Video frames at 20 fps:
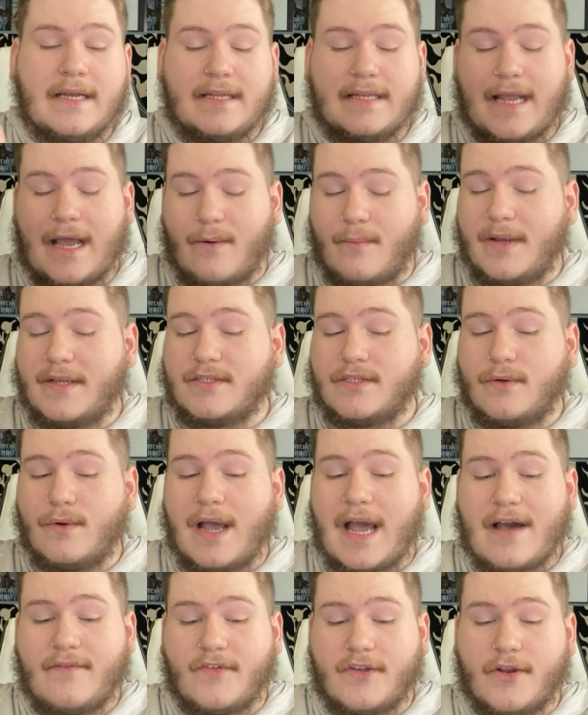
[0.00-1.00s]
Now, we do
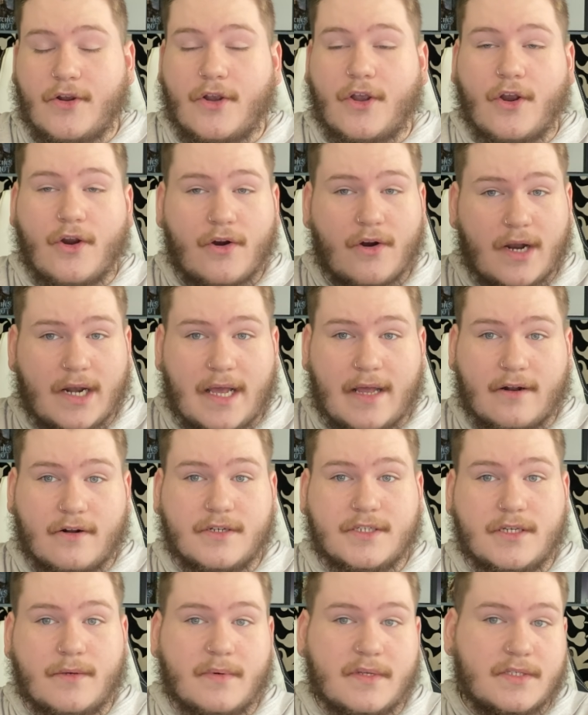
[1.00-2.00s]
have in your current
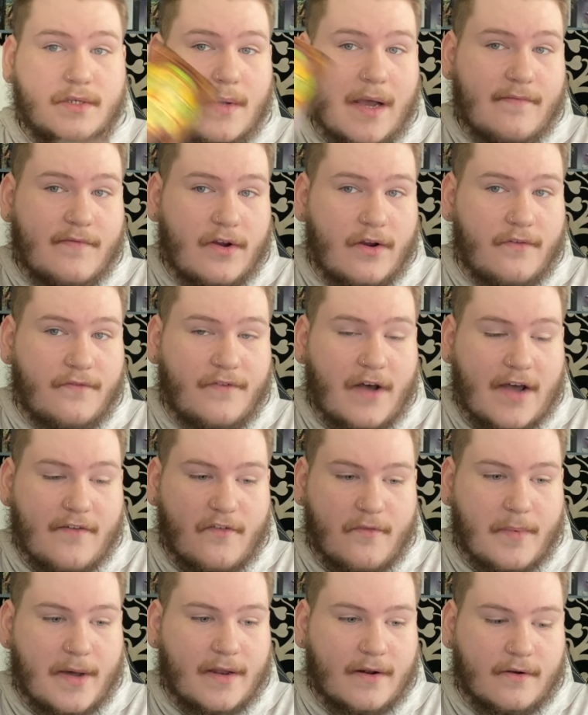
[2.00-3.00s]
energy, we do have your Five
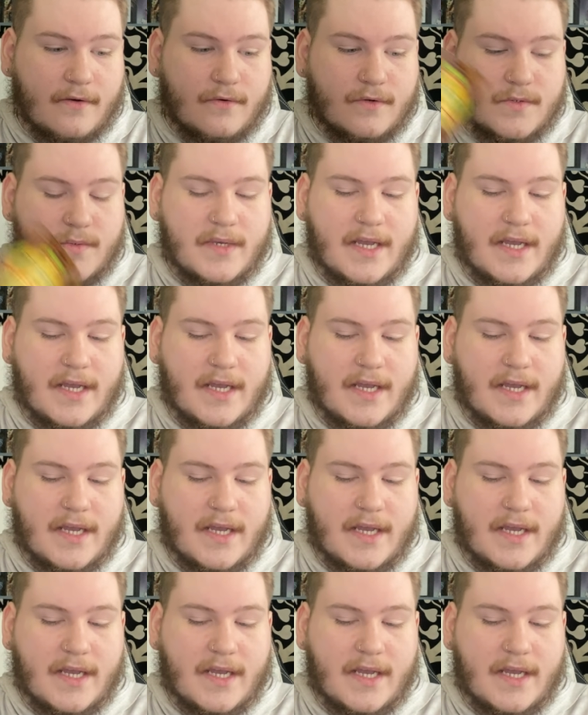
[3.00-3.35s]
of Pentacles.